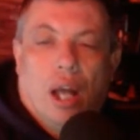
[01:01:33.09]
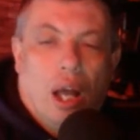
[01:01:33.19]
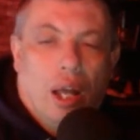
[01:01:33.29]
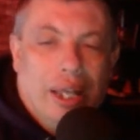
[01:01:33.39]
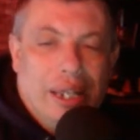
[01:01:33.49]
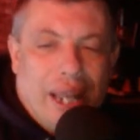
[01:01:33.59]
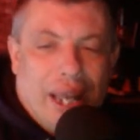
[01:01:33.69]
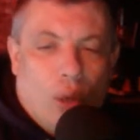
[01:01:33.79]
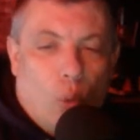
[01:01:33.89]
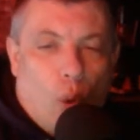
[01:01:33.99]

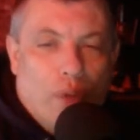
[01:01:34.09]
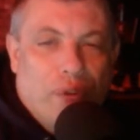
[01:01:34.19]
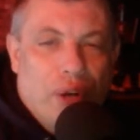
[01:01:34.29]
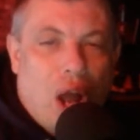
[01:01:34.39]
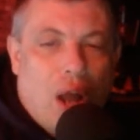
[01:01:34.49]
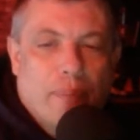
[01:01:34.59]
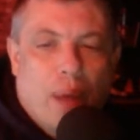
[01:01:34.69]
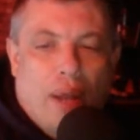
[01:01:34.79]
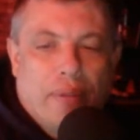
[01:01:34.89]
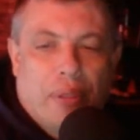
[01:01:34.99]
Indiana, 1 for 9
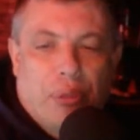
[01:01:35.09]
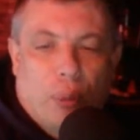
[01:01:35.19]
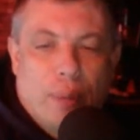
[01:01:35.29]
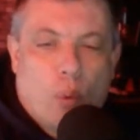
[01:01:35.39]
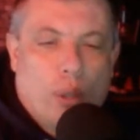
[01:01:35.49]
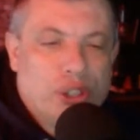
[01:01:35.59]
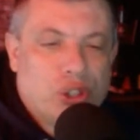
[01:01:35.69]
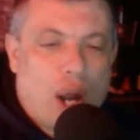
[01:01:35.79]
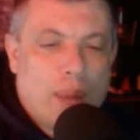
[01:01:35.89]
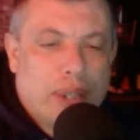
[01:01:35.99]
behind the 3-point
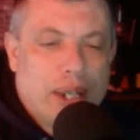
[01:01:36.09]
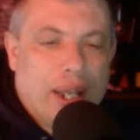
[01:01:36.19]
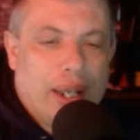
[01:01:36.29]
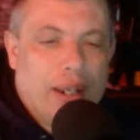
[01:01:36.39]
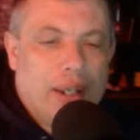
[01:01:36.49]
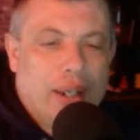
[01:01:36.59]
stripe today.